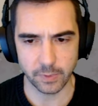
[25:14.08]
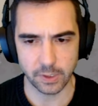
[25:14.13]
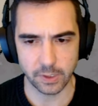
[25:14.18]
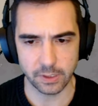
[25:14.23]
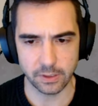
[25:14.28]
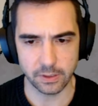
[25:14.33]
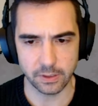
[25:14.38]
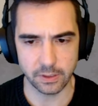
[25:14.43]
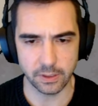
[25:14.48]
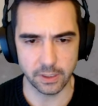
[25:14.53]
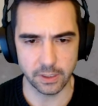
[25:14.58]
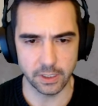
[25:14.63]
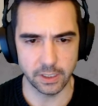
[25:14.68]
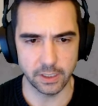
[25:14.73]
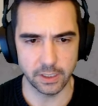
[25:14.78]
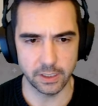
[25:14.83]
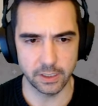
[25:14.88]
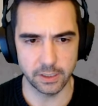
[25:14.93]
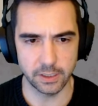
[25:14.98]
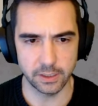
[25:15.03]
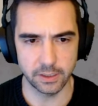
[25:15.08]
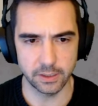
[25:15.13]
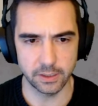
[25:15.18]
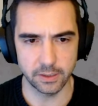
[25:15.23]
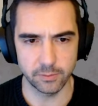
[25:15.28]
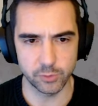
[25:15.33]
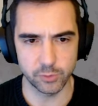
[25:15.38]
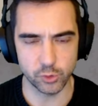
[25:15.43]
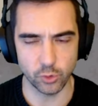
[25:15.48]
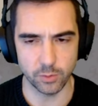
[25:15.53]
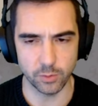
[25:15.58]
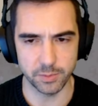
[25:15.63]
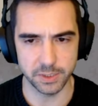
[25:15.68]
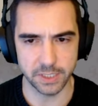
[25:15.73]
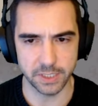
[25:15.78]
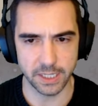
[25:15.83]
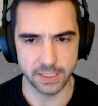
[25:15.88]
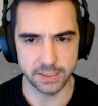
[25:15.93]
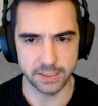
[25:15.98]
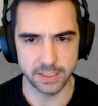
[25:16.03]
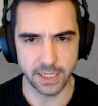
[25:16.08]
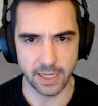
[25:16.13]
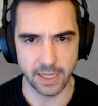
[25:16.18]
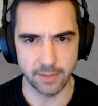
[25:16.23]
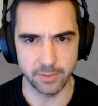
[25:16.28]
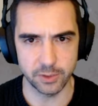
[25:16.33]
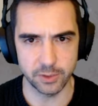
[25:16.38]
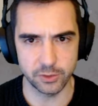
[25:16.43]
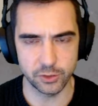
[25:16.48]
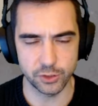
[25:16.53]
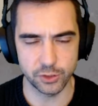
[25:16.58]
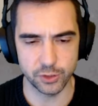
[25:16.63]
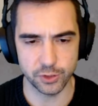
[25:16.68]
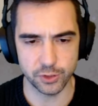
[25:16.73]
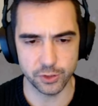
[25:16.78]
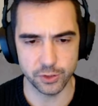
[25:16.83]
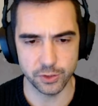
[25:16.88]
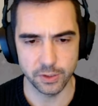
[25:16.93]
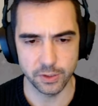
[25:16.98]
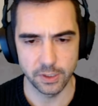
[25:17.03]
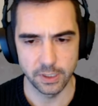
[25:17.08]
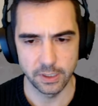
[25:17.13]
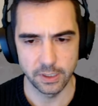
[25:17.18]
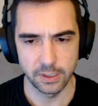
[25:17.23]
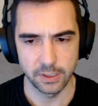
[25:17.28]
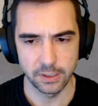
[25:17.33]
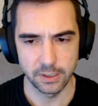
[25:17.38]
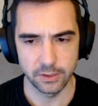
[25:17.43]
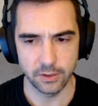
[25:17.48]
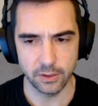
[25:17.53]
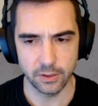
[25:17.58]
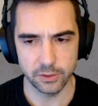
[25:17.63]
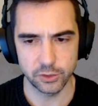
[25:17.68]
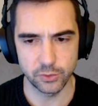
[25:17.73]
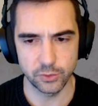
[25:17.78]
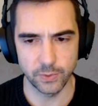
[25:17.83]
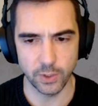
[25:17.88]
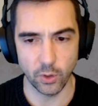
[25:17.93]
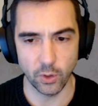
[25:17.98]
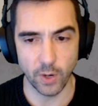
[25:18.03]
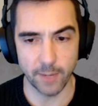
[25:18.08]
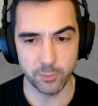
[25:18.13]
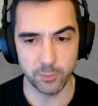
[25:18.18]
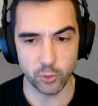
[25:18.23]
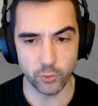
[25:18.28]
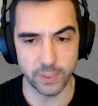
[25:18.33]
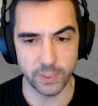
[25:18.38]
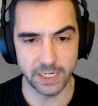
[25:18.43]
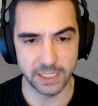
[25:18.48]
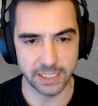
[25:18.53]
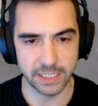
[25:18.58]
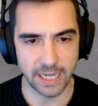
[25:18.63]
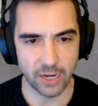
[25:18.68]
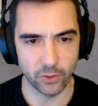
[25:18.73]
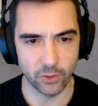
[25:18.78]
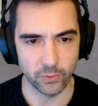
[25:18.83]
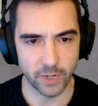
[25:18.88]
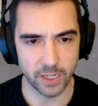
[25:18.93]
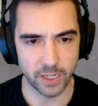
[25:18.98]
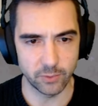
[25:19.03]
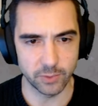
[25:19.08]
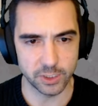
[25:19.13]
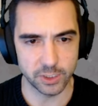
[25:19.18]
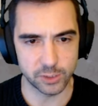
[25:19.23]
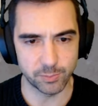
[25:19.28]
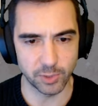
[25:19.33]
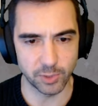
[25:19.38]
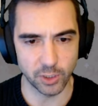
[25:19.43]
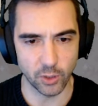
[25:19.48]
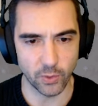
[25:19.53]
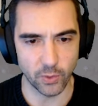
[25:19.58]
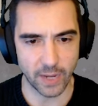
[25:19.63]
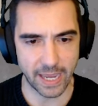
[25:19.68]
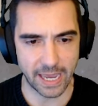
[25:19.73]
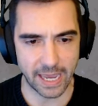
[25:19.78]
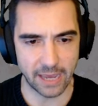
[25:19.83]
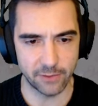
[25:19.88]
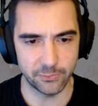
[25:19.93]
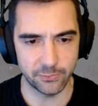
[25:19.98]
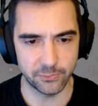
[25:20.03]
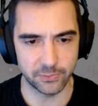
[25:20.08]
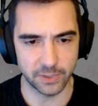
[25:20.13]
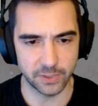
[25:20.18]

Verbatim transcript: Okay, absorbing that damage. Not doing... Oh, I'm critting now, right? When it's below half?